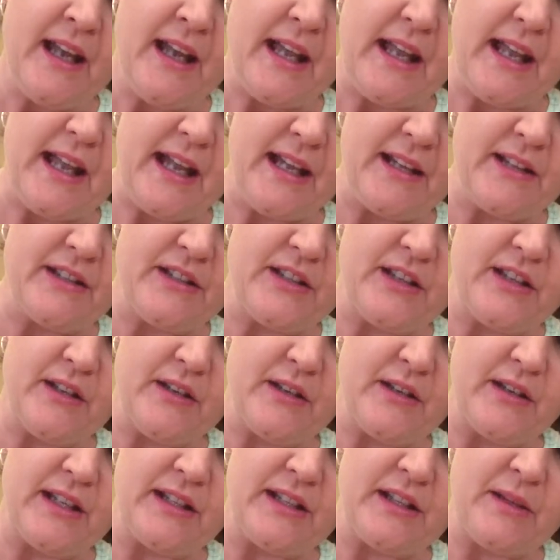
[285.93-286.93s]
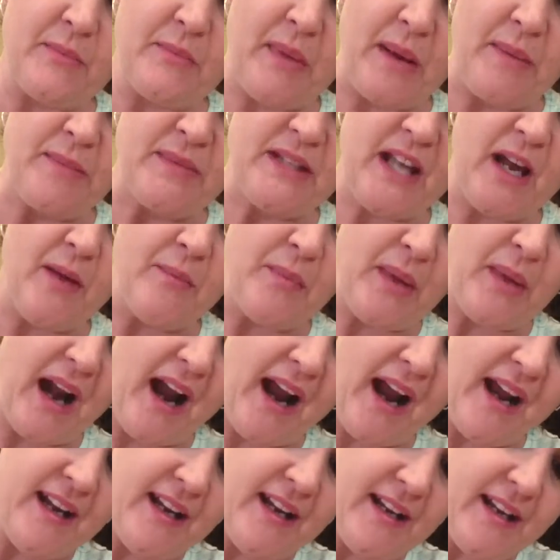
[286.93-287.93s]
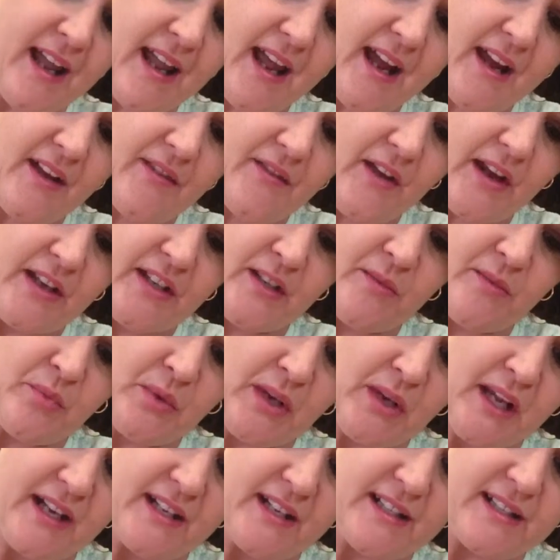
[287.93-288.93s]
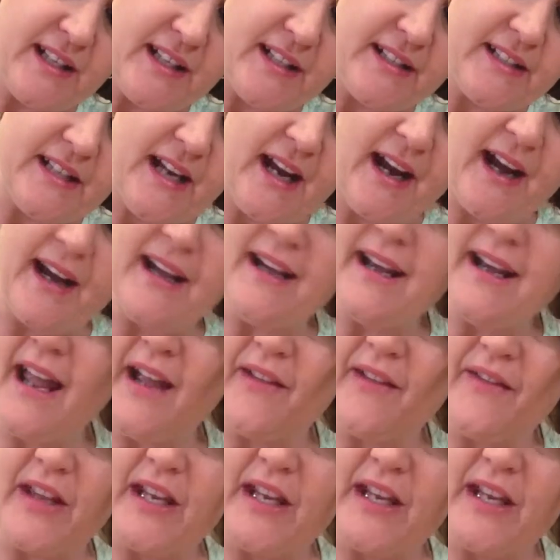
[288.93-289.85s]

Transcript: and to get the bumps out, but I did Brianna's last night. I didn't have